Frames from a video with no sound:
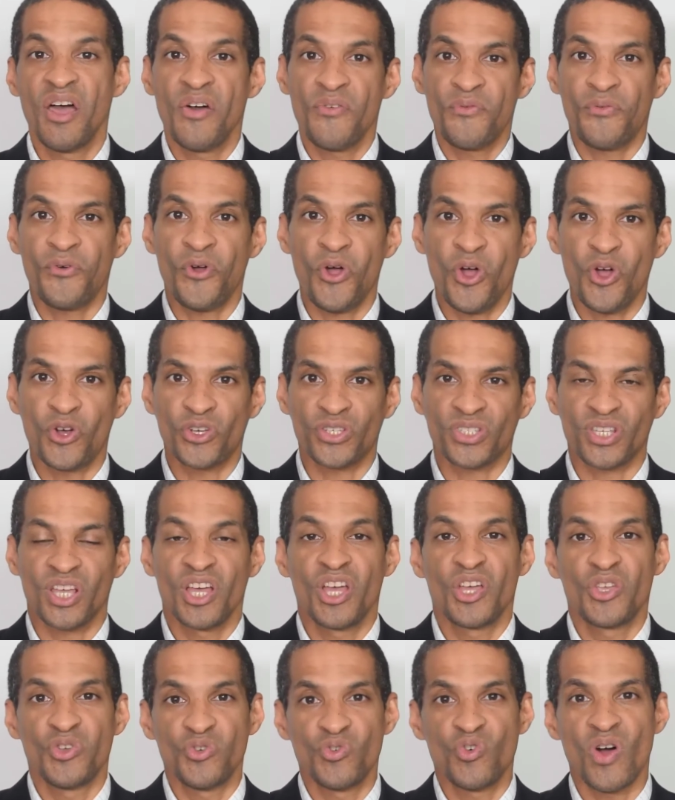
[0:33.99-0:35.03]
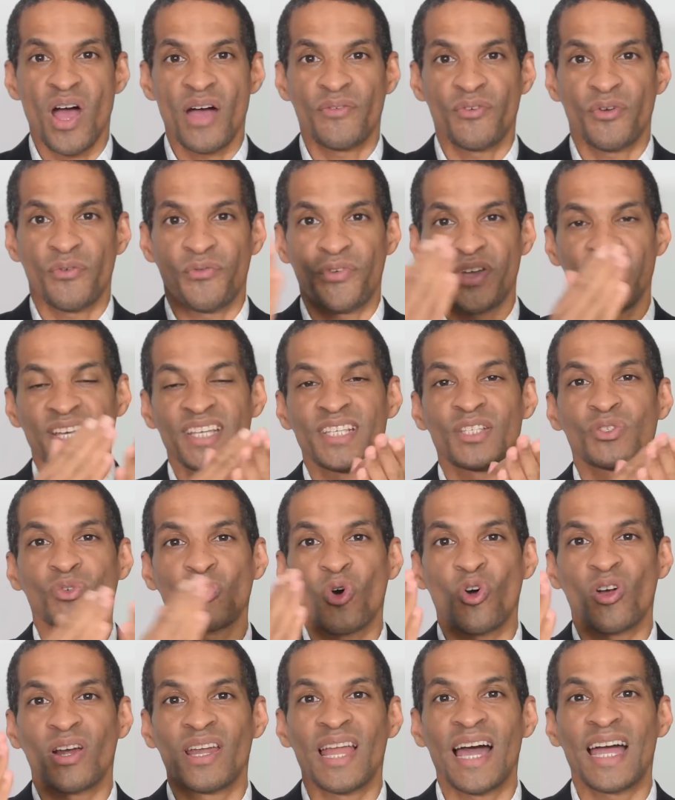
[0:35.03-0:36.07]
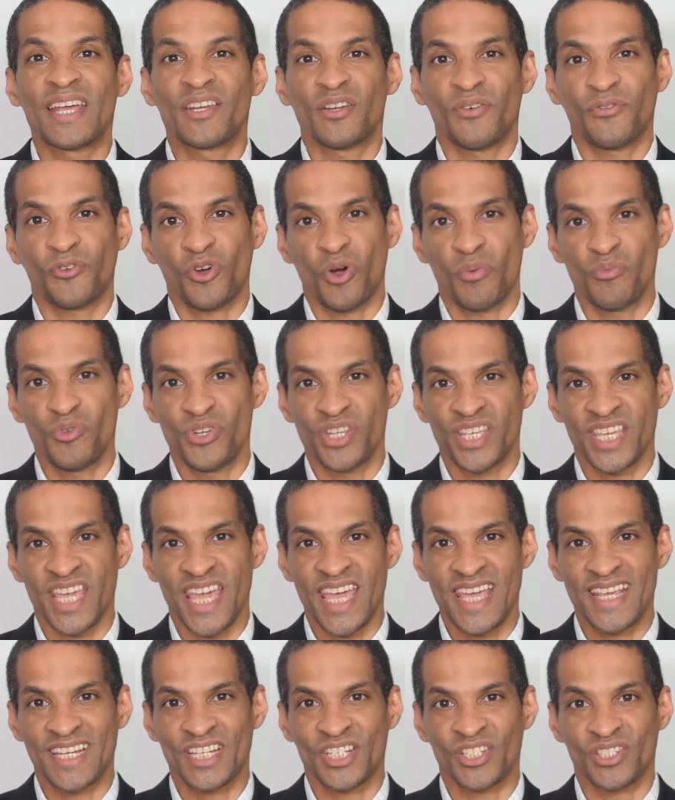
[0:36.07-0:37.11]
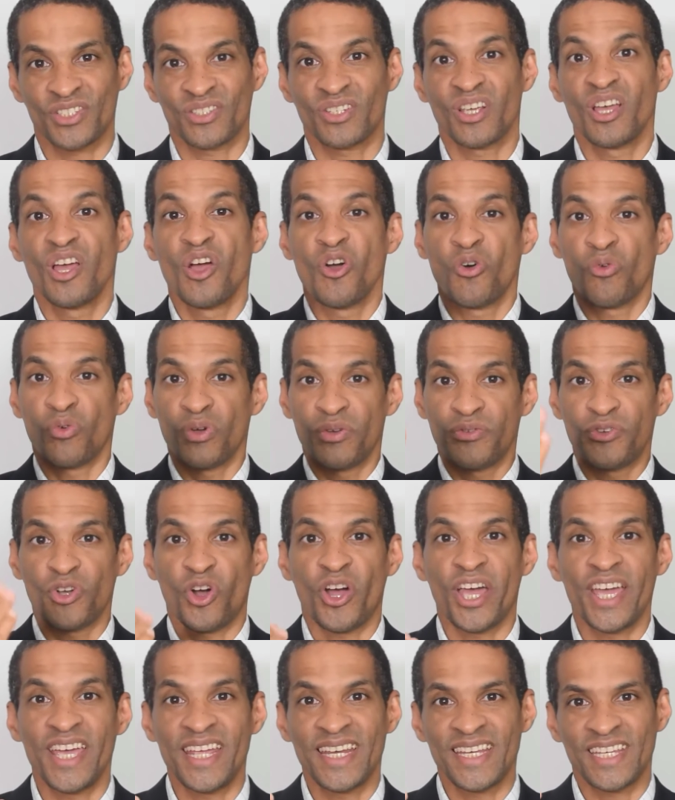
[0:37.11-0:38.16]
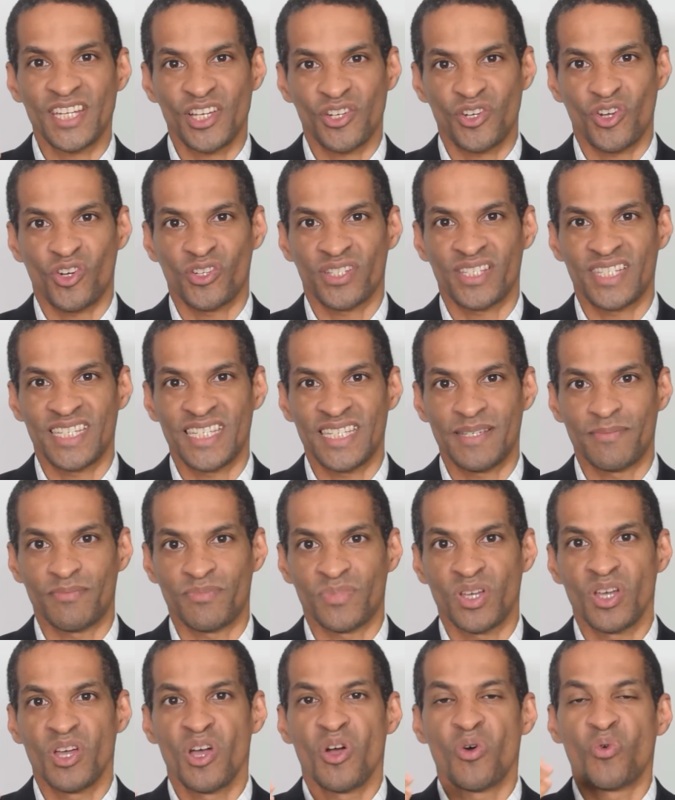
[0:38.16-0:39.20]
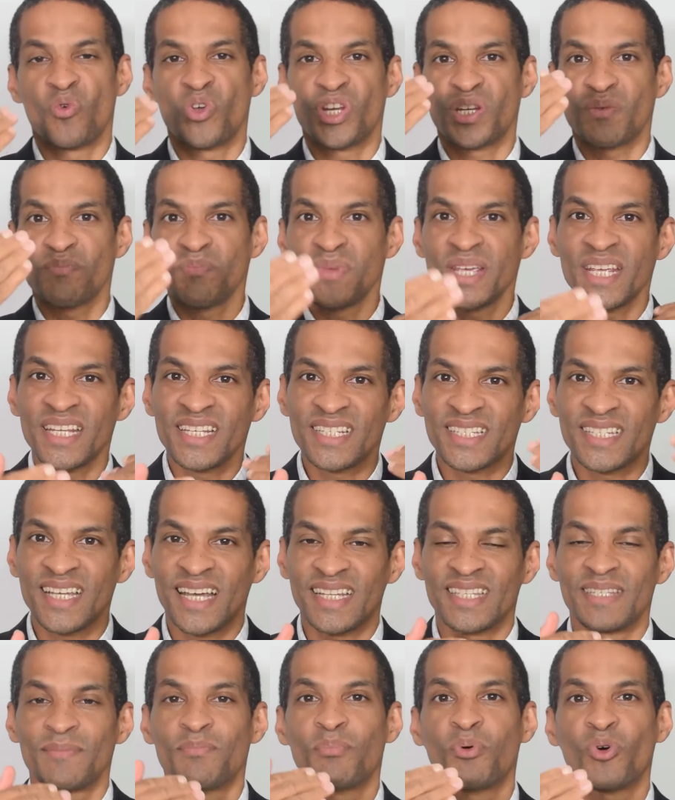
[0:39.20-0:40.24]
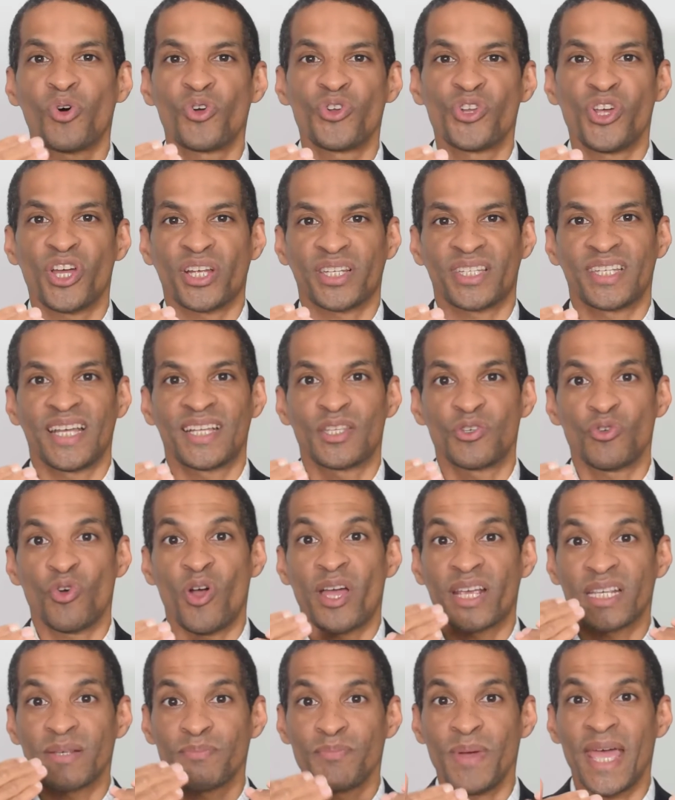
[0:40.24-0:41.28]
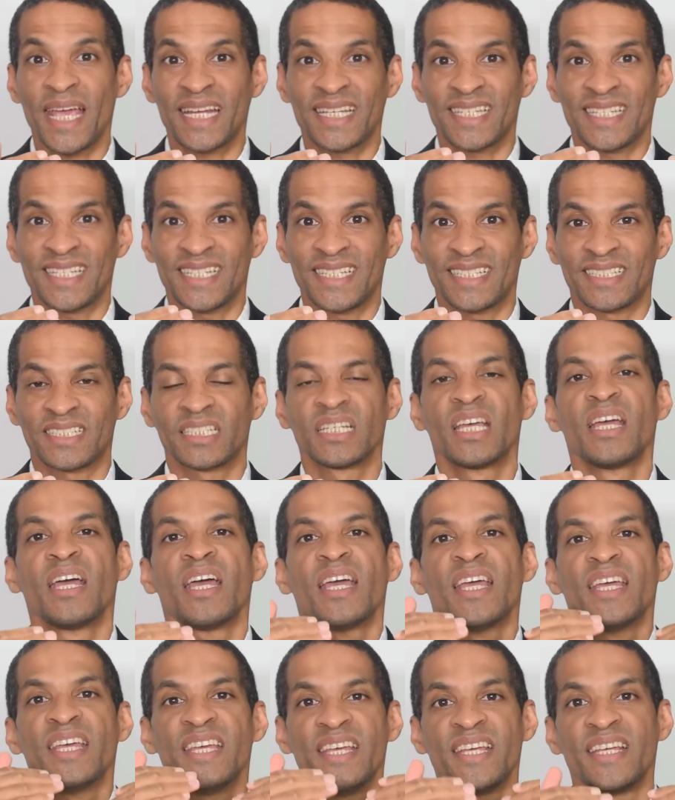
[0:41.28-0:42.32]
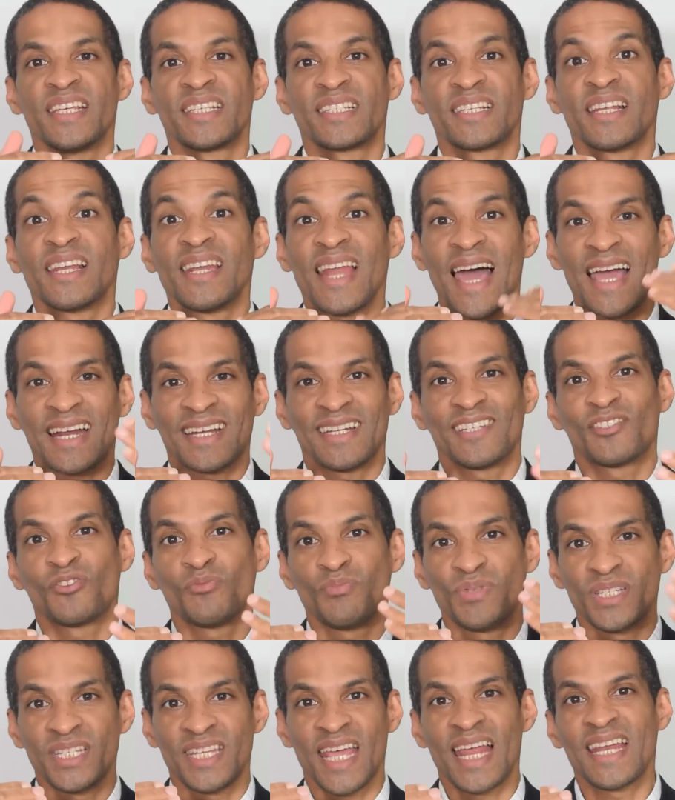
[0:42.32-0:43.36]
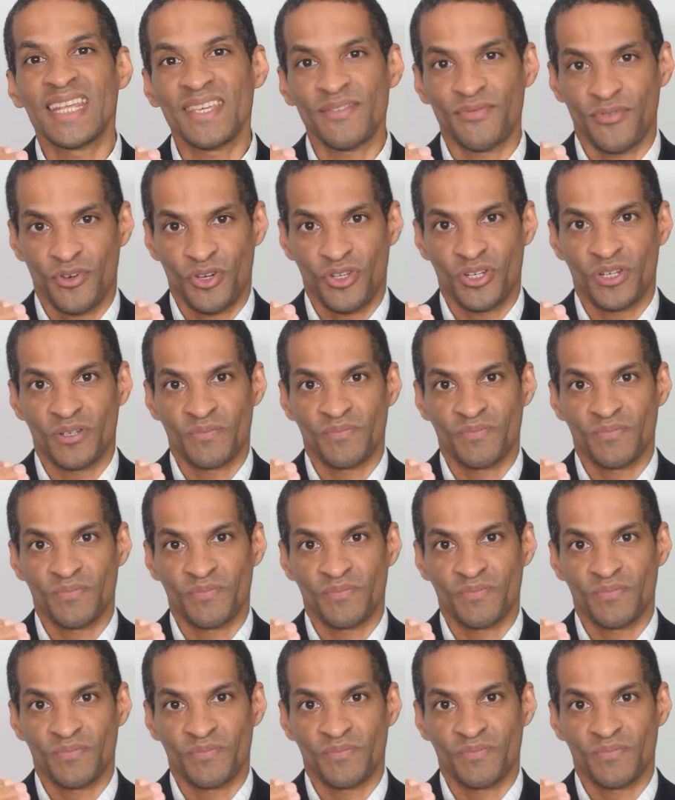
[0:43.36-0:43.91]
First, you have a very strong line of communication with your internal team, which means that the product that you're expecting is likely to be delivered.